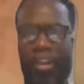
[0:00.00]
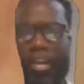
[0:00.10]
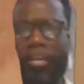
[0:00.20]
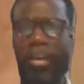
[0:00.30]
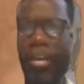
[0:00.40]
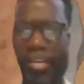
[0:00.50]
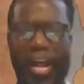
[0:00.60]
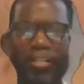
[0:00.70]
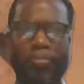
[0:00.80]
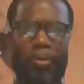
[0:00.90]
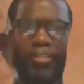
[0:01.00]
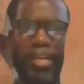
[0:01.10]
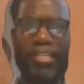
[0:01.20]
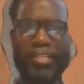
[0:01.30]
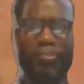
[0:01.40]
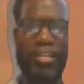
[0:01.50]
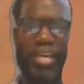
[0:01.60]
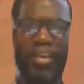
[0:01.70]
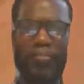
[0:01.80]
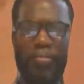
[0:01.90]
Like Dr. Mark thinks he's really
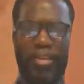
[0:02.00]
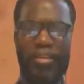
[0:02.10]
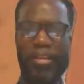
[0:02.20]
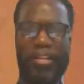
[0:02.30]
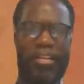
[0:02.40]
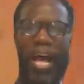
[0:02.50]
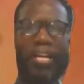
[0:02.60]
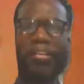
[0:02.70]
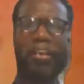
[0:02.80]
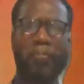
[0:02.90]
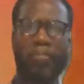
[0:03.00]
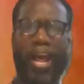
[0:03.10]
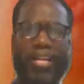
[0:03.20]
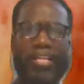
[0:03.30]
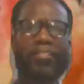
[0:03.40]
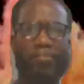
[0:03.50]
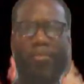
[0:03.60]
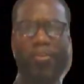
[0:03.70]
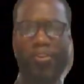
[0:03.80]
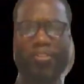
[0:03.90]
giving me a lot, but I need some
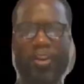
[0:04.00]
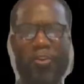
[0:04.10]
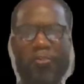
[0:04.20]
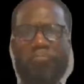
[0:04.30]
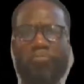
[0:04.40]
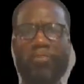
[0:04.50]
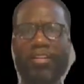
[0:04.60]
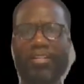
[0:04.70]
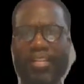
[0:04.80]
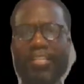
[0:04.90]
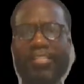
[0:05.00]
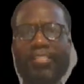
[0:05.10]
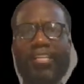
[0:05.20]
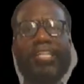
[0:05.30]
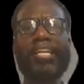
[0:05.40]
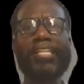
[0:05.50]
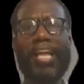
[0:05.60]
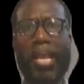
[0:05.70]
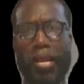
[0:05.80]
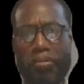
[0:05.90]
more. So thus the
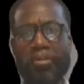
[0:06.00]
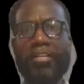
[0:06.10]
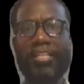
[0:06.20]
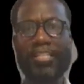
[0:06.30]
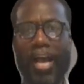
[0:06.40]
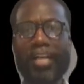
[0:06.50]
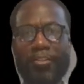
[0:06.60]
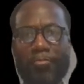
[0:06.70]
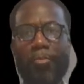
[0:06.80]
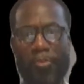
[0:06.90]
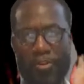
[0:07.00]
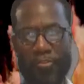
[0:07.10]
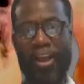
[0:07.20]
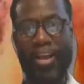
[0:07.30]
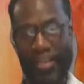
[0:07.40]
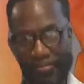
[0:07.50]
nickname Dr. Moore, right?